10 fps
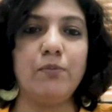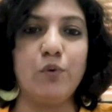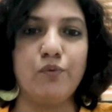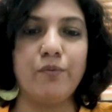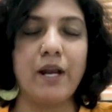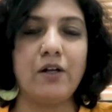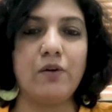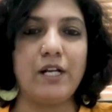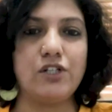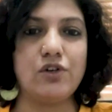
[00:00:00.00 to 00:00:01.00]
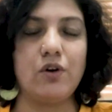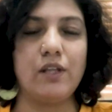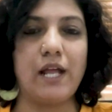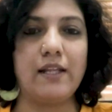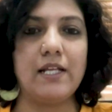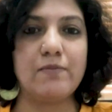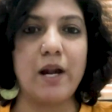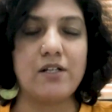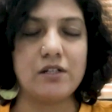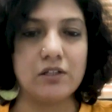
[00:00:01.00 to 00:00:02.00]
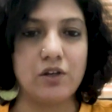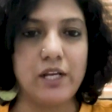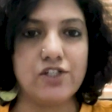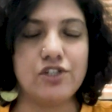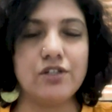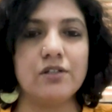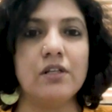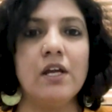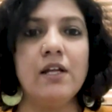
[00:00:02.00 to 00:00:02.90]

movement to ensure that there's blood circulation.